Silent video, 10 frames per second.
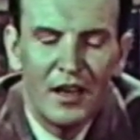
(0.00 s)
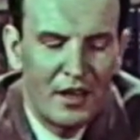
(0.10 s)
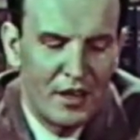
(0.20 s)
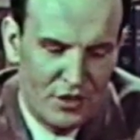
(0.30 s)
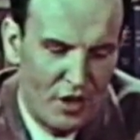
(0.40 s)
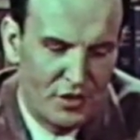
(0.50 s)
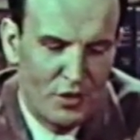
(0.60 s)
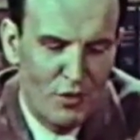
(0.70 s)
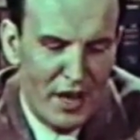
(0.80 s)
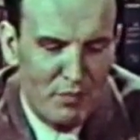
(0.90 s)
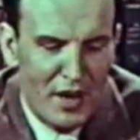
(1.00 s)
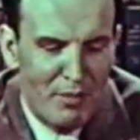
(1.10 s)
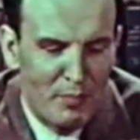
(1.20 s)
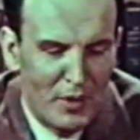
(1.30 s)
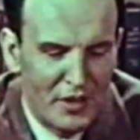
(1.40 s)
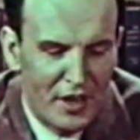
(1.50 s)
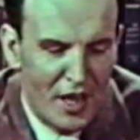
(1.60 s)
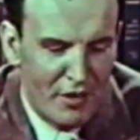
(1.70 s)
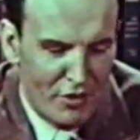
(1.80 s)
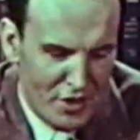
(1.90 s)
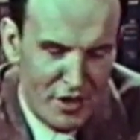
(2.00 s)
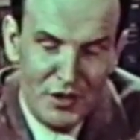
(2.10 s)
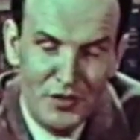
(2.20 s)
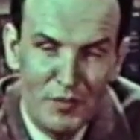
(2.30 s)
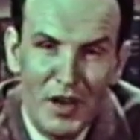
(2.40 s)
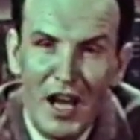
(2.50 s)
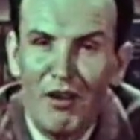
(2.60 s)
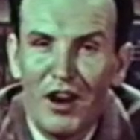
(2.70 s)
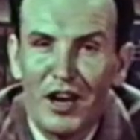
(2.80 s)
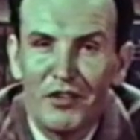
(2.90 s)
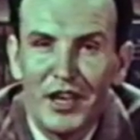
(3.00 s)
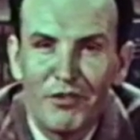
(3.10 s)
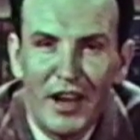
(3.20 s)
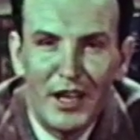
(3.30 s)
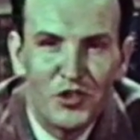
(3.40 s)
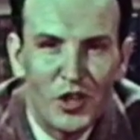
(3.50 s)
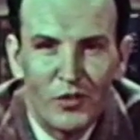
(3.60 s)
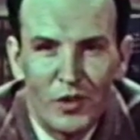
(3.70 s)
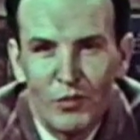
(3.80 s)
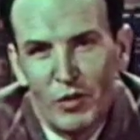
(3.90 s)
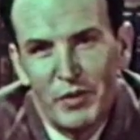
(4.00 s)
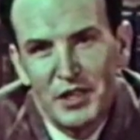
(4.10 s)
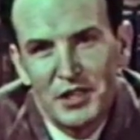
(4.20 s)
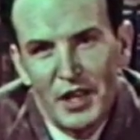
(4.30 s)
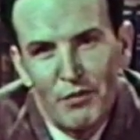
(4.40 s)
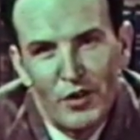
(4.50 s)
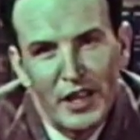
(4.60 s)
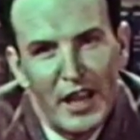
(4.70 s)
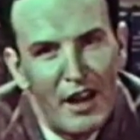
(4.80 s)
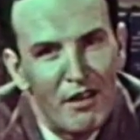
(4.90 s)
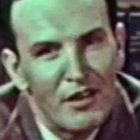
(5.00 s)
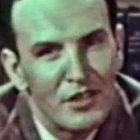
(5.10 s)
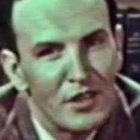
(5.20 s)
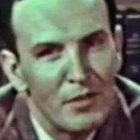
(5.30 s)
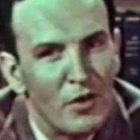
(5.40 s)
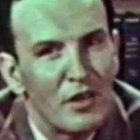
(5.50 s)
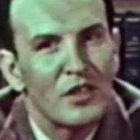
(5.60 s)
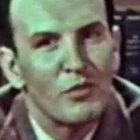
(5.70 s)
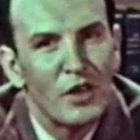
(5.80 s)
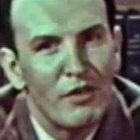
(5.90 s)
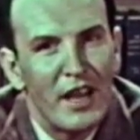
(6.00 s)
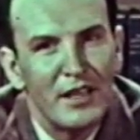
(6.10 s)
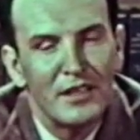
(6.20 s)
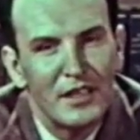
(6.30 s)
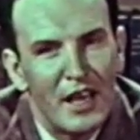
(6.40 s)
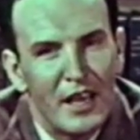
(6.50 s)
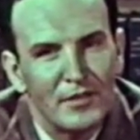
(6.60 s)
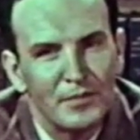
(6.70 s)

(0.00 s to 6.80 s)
It's also quite probable that 100 years from now, our great-grandchildren will be discovering errors in the books that we're writing today.